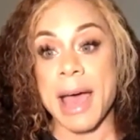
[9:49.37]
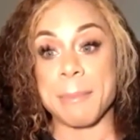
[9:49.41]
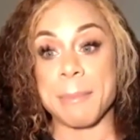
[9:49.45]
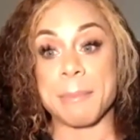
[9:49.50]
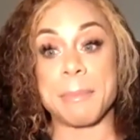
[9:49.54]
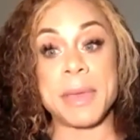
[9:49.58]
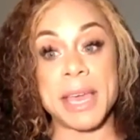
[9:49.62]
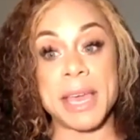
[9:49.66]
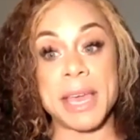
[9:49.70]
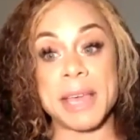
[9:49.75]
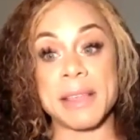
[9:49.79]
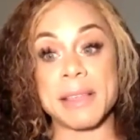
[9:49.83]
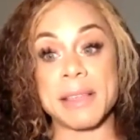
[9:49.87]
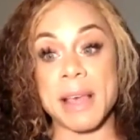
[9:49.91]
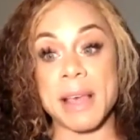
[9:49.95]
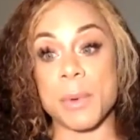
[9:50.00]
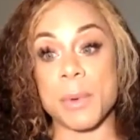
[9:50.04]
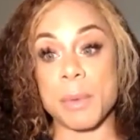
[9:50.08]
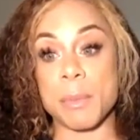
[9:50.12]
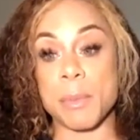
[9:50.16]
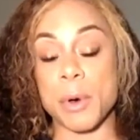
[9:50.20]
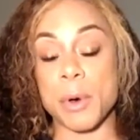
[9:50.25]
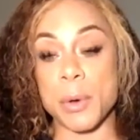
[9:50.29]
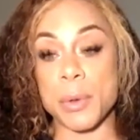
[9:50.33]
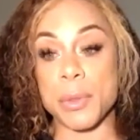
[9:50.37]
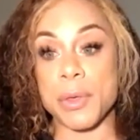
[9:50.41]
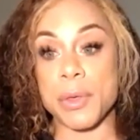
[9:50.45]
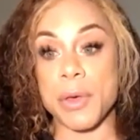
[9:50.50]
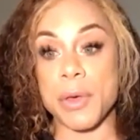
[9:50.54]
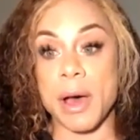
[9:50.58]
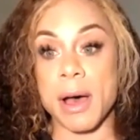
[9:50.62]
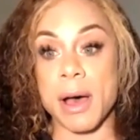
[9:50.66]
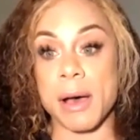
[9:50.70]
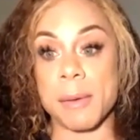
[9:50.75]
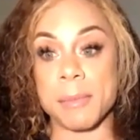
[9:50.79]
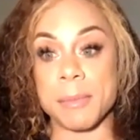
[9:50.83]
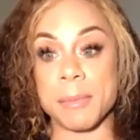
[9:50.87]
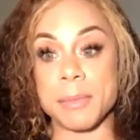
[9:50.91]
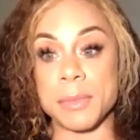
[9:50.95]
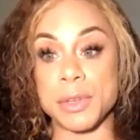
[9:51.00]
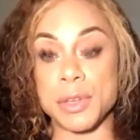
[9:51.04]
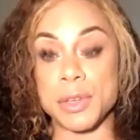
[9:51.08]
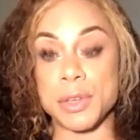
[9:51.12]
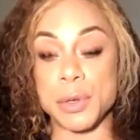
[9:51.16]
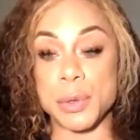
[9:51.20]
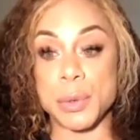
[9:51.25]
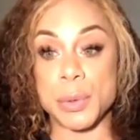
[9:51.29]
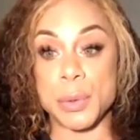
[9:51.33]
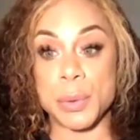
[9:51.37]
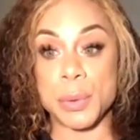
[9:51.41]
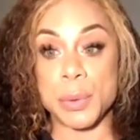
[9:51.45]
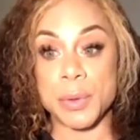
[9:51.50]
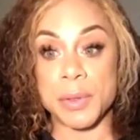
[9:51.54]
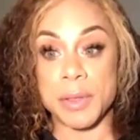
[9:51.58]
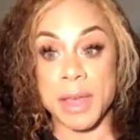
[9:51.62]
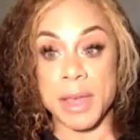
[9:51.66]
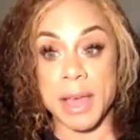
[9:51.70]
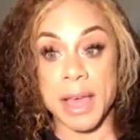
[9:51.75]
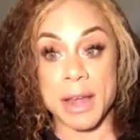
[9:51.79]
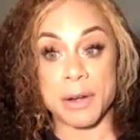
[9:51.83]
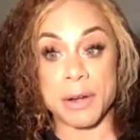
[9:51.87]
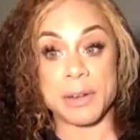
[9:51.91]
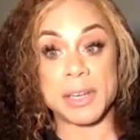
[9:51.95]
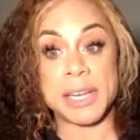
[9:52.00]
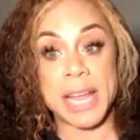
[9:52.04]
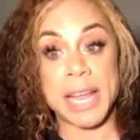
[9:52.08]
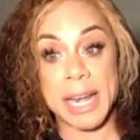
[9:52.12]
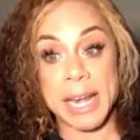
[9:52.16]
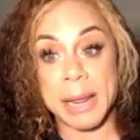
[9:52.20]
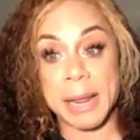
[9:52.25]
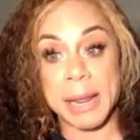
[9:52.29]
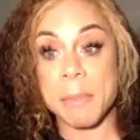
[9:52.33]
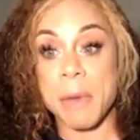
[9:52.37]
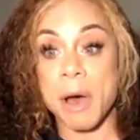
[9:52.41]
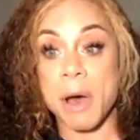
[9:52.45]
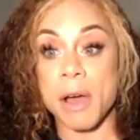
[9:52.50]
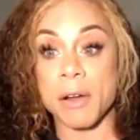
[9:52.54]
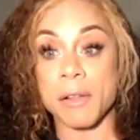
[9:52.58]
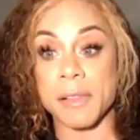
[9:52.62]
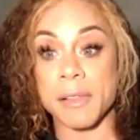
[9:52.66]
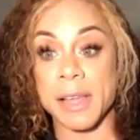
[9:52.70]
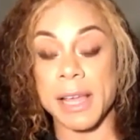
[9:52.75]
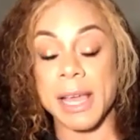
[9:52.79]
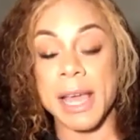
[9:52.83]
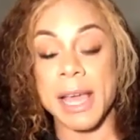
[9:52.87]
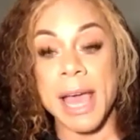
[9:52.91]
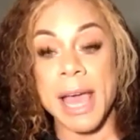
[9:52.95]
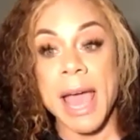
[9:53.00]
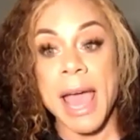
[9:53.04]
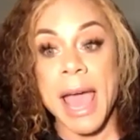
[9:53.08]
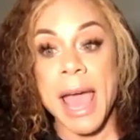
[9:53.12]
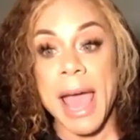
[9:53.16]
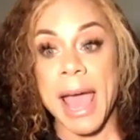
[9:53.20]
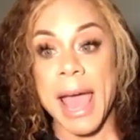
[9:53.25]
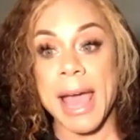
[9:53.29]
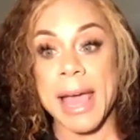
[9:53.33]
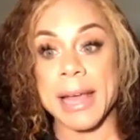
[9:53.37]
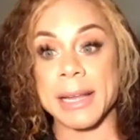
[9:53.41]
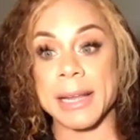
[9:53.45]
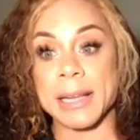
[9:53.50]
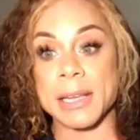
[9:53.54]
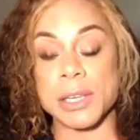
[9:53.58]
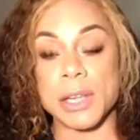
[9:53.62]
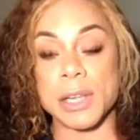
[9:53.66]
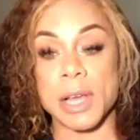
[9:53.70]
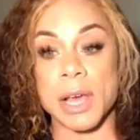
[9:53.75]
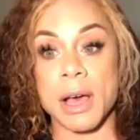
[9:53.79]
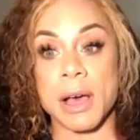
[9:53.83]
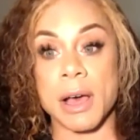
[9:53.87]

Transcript: being that we both do entertaining, modeling, and